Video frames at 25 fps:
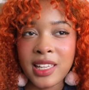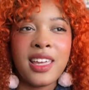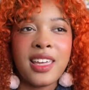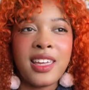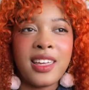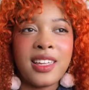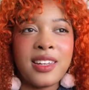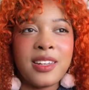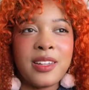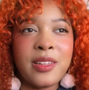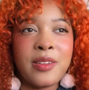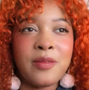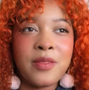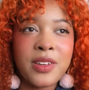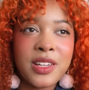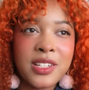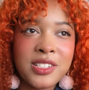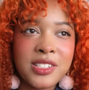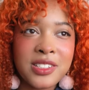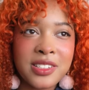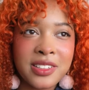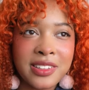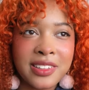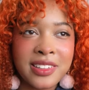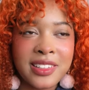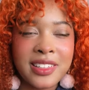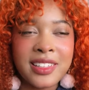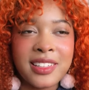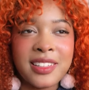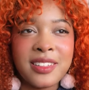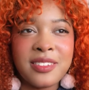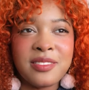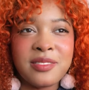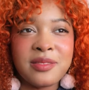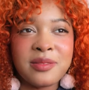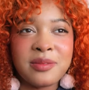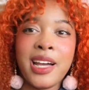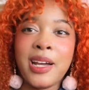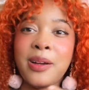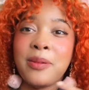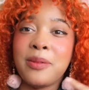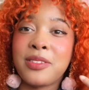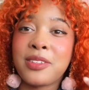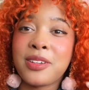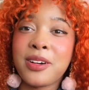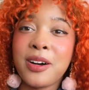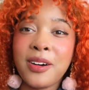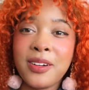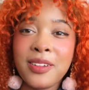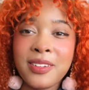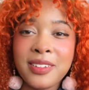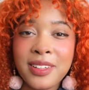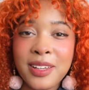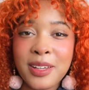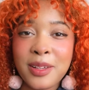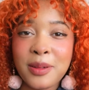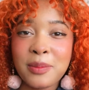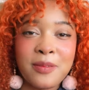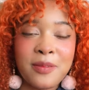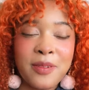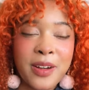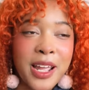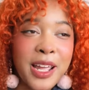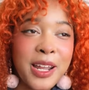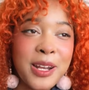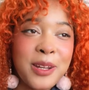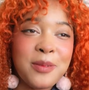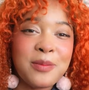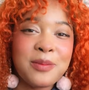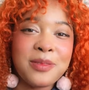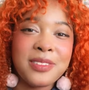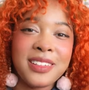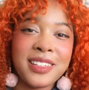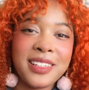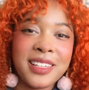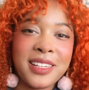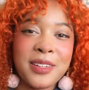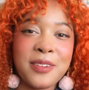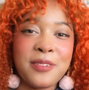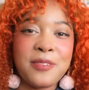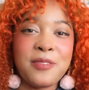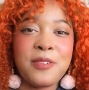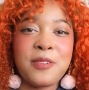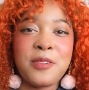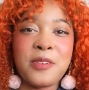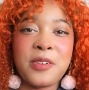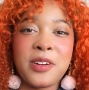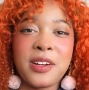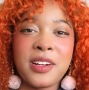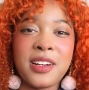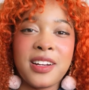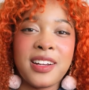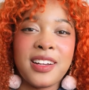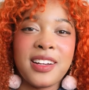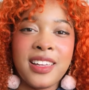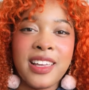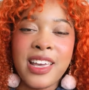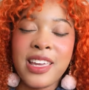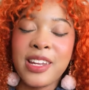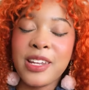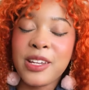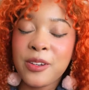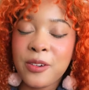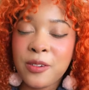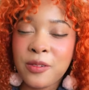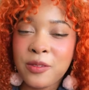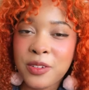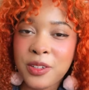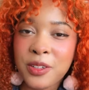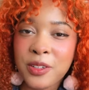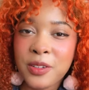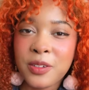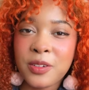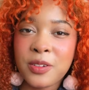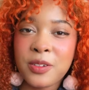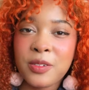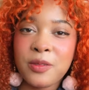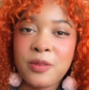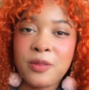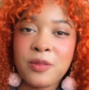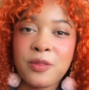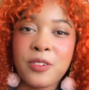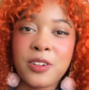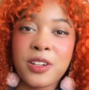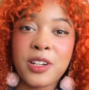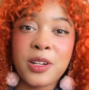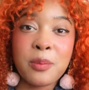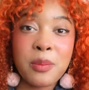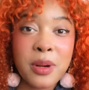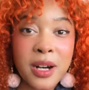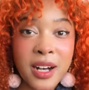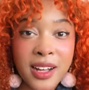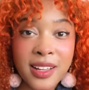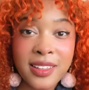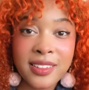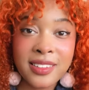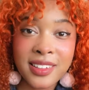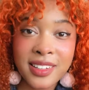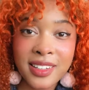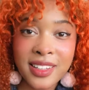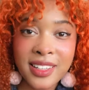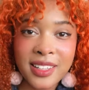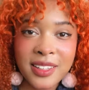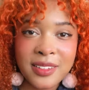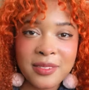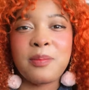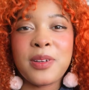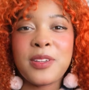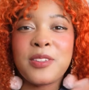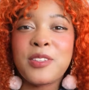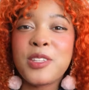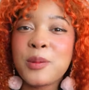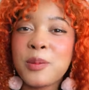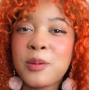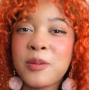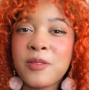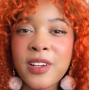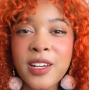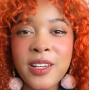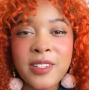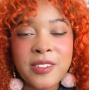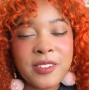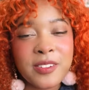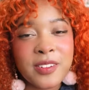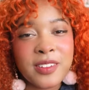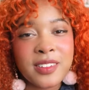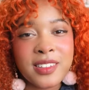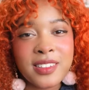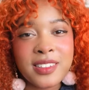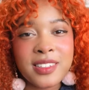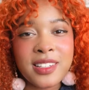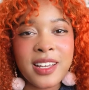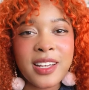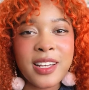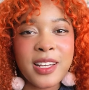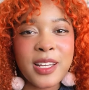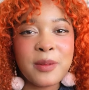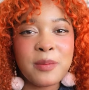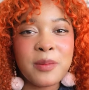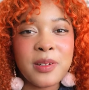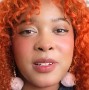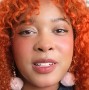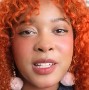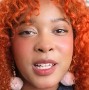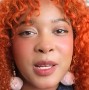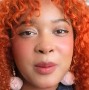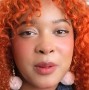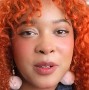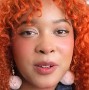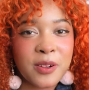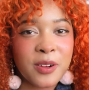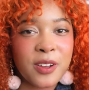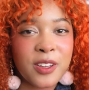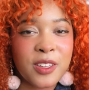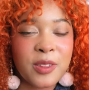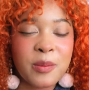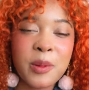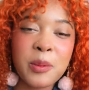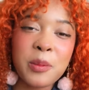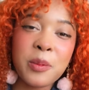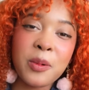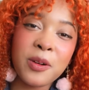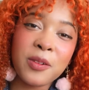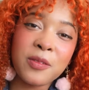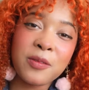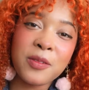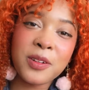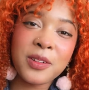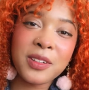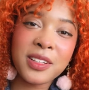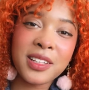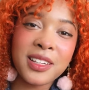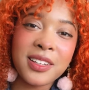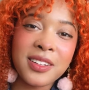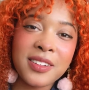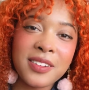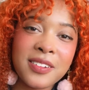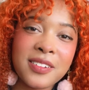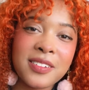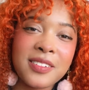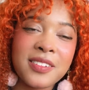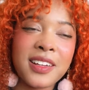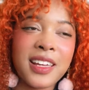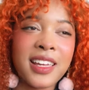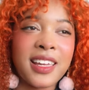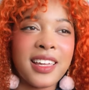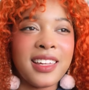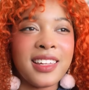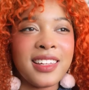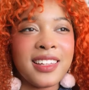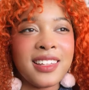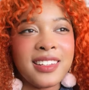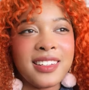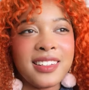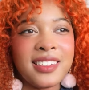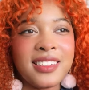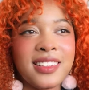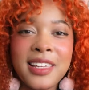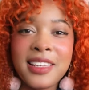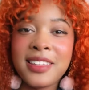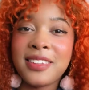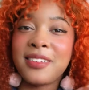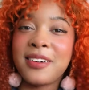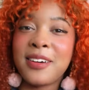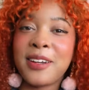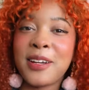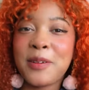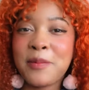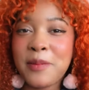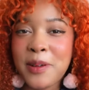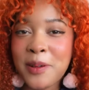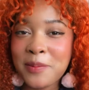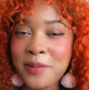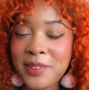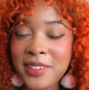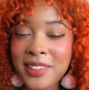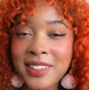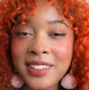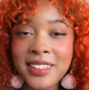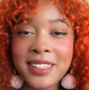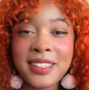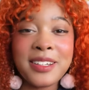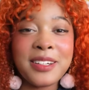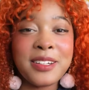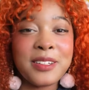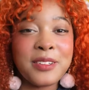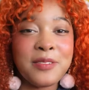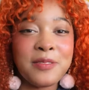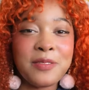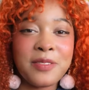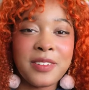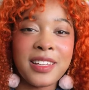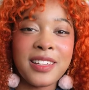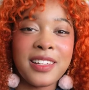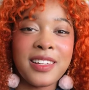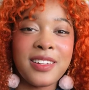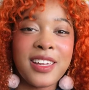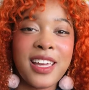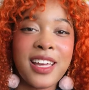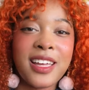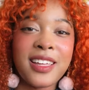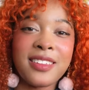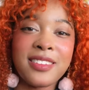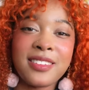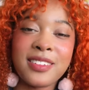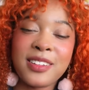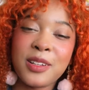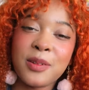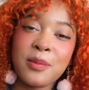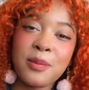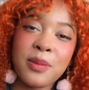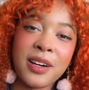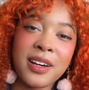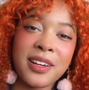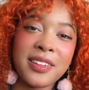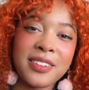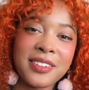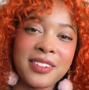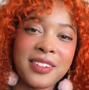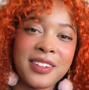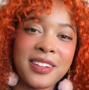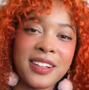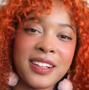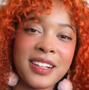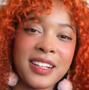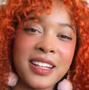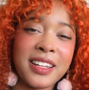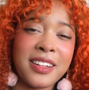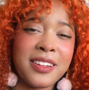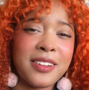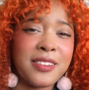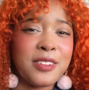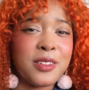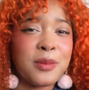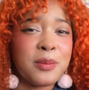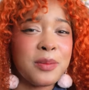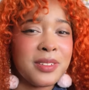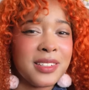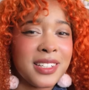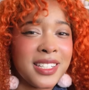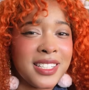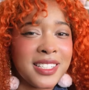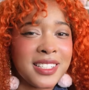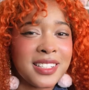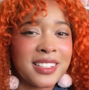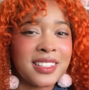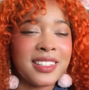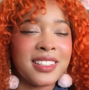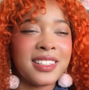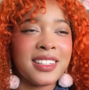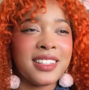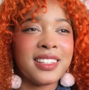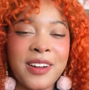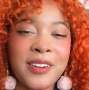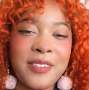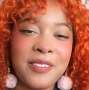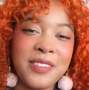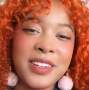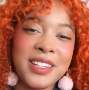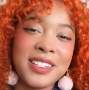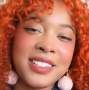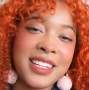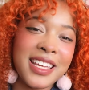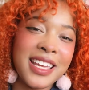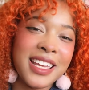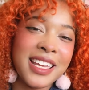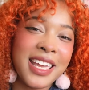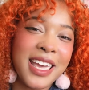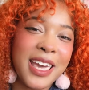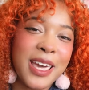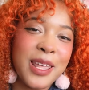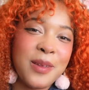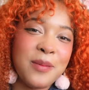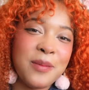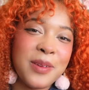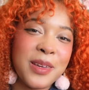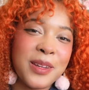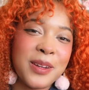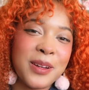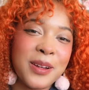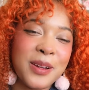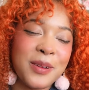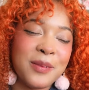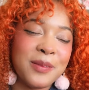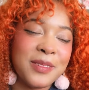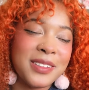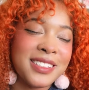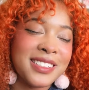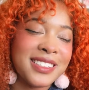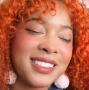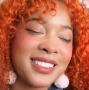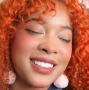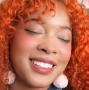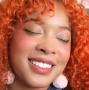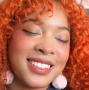and eventually I was called up randomly for an interview for compositing. My supervisor at the time had come across my portfolio and he thought I might be a good fit as a compositor and also potentially a retake animator, which